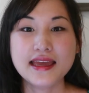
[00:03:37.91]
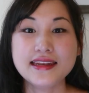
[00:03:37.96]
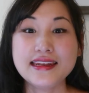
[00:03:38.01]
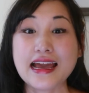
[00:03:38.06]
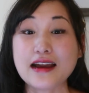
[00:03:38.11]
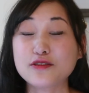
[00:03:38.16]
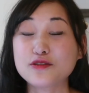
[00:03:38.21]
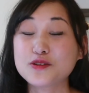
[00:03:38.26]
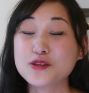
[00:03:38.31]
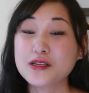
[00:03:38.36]

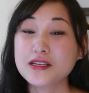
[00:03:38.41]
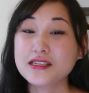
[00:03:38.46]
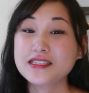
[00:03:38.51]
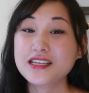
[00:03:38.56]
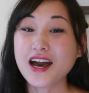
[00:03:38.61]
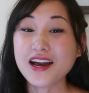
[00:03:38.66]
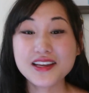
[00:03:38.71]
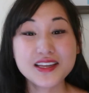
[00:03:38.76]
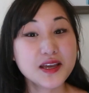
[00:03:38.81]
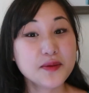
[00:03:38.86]
Now,
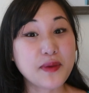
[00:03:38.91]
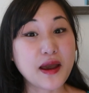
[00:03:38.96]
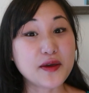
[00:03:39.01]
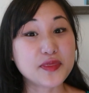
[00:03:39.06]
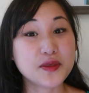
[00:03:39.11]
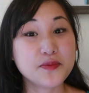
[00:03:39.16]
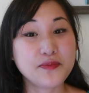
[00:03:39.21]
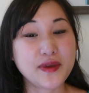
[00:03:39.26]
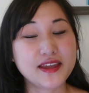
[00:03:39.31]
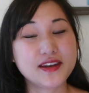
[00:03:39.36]
talking
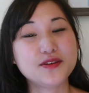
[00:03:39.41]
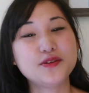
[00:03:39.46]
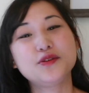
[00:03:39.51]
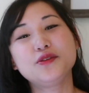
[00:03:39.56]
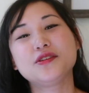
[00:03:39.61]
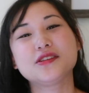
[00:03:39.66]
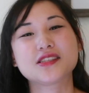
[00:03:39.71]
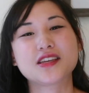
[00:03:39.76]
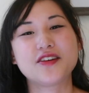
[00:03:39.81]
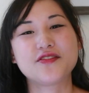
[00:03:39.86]
about the maiden
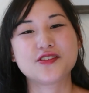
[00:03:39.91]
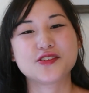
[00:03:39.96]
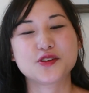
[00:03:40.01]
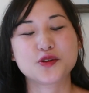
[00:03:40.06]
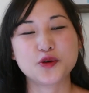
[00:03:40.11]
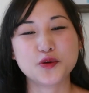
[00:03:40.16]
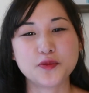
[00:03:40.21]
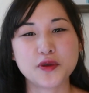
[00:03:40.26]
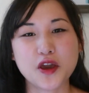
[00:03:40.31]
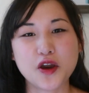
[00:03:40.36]
who discovers a
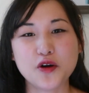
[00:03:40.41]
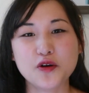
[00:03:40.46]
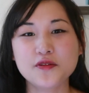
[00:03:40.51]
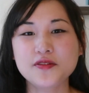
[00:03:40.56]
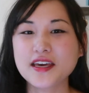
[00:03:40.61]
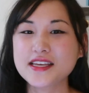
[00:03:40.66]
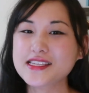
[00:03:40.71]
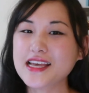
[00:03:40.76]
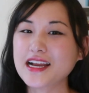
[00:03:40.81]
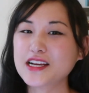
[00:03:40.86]
Gumiho,
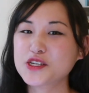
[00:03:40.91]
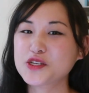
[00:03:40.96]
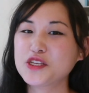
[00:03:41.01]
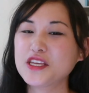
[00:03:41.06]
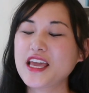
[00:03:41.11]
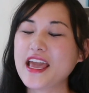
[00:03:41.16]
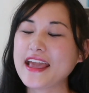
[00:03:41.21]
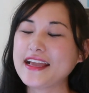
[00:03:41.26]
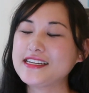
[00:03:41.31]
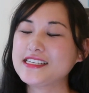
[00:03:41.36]
that's
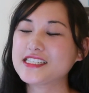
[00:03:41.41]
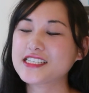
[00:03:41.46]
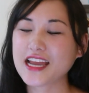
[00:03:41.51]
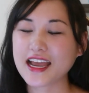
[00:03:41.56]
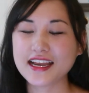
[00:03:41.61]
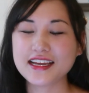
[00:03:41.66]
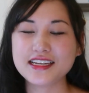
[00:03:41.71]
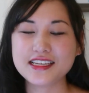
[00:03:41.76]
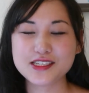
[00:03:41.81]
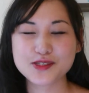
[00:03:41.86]
actually a
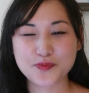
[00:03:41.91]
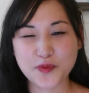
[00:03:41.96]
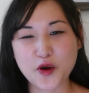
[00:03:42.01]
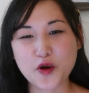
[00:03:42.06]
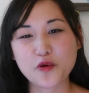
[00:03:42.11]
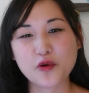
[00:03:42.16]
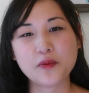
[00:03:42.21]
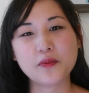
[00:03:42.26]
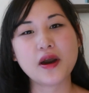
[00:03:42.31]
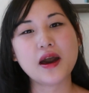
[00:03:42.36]
Chinese
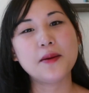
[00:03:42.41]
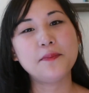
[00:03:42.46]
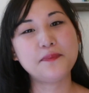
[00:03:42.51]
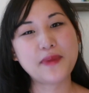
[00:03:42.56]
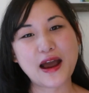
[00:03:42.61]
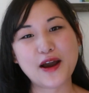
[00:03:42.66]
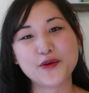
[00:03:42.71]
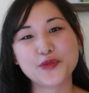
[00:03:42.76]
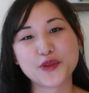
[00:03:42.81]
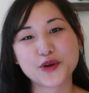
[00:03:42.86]
poem
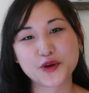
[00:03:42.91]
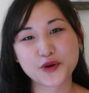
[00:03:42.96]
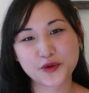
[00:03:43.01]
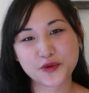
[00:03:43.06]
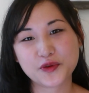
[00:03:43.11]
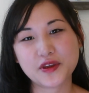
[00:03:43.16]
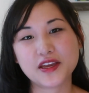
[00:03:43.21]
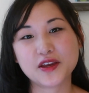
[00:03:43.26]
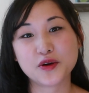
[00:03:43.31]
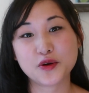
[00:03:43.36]
about the
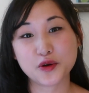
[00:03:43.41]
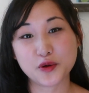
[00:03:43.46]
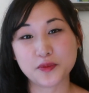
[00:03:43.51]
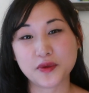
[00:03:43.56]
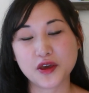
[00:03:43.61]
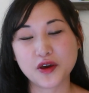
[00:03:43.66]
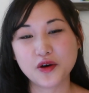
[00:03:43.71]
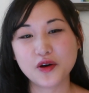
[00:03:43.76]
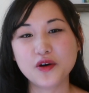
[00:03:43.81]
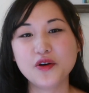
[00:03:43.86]
Korean
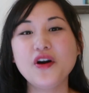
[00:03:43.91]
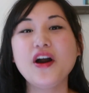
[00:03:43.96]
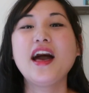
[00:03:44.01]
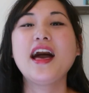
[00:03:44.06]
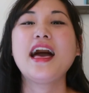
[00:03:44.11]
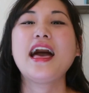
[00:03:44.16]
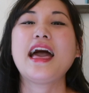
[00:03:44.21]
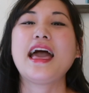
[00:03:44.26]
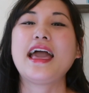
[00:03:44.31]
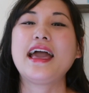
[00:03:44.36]
Gumiho,
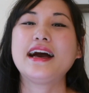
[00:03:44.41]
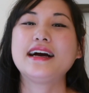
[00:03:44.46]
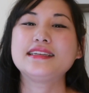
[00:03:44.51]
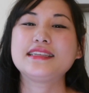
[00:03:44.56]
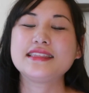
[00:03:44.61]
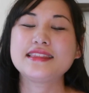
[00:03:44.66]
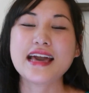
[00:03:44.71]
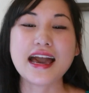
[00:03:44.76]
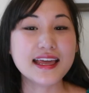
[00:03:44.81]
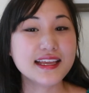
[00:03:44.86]

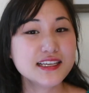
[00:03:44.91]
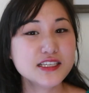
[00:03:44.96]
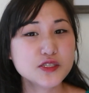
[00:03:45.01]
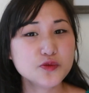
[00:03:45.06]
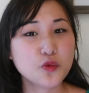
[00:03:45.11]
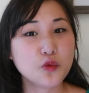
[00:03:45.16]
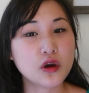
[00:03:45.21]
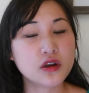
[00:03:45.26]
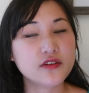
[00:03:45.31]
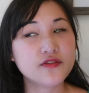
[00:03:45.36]
and that
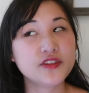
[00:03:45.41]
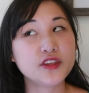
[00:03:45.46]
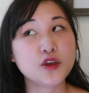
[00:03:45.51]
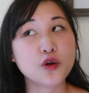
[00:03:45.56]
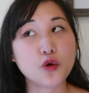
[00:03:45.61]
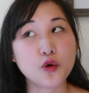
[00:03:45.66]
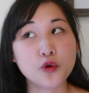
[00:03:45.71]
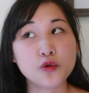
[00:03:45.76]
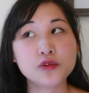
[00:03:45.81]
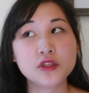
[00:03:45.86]
is one of
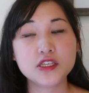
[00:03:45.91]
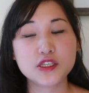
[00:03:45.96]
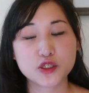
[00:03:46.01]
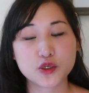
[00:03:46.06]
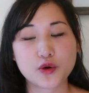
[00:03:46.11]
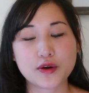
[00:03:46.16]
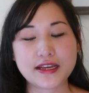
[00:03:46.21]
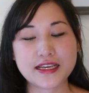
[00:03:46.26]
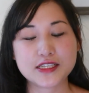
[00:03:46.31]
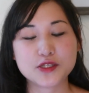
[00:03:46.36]
the only
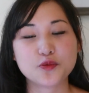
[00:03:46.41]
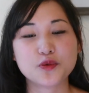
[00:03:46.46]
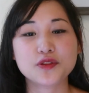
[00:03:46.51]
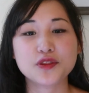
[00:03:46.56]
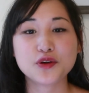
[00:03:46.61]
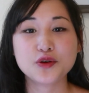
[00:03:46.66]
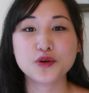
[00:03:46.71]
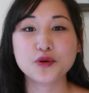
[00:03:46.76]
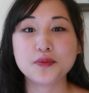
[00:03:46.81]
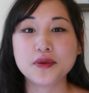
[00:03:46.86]
stories where
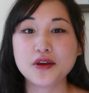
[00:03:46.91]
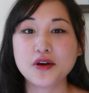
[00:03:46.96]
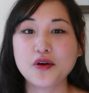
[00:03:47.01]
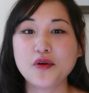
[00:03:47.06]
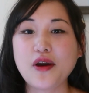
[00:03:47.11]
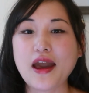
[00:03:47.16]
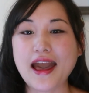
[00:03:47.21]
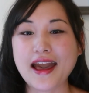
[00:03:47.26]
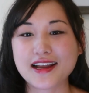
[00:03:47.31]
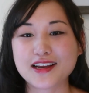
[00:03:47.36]
the
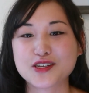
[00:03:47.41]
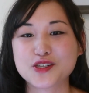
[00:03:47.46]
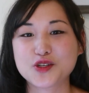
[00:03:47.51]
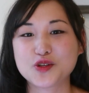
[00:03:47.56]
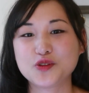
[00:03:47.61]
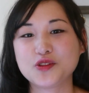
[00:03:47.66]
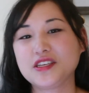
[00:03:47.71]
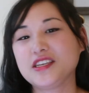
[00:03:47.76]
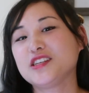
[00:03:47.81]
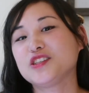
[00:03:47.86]
Gumiho
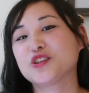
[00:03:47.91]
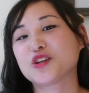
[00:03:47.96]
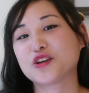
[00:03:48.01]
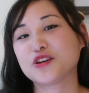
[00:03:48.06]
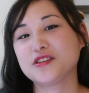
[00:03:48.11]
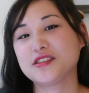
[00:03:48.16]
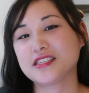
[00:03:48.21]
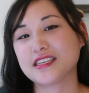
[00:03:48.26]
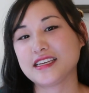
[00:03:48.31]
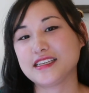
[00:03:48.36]
actually
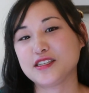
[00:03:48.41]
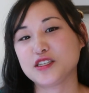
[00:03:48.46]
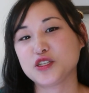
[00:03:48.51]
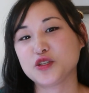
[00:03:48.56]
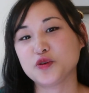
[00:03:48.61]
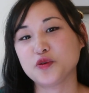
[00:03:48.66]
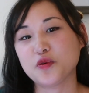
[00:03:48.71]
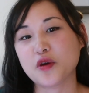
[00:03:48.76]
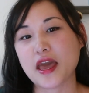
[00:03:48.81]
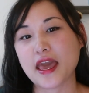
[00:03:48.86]
turns
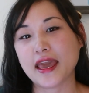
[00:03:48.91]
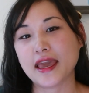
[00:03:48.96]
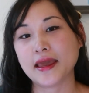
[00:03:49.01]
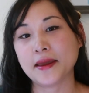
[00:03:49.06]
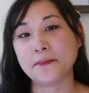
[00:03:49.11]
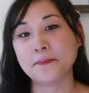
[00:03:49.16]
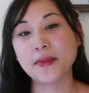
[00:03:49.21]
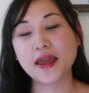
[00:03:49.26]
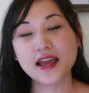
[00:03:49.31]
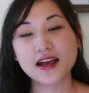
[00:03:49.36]
into
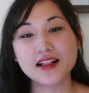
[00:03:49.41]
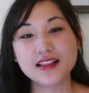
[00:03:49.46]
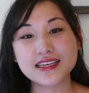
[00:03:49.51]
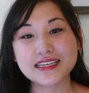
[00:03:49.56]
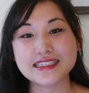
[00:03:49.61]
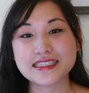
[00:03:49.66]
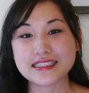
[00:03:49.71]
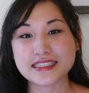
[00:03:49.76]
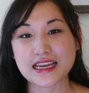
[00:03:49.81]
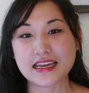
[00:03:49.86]
a male
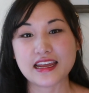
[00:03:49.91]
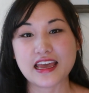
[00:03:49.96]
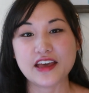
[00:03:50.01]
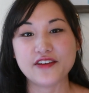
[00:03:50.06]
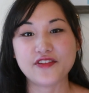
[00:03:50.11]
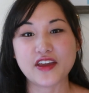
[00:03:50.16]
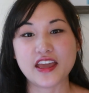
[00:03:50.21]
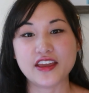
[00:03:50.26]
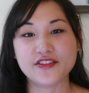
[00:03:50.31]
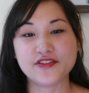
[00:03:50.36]
instead
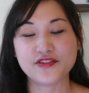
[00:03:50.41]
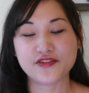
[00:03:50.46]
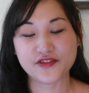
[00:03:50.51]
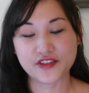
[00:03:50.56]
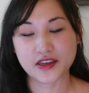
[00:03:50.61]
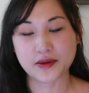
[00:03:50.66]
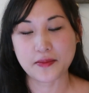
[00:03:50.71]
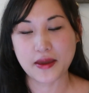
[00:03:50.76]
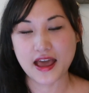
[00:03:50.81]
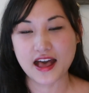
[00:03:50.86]
of a
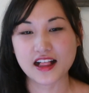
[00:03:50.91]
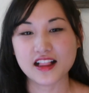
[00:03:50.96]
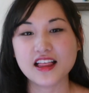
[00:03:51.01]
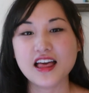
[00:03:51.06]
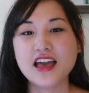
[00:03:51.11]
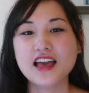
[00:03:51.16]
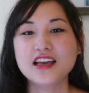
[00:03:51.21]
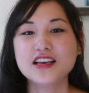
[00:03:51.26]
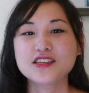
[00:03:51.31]
female.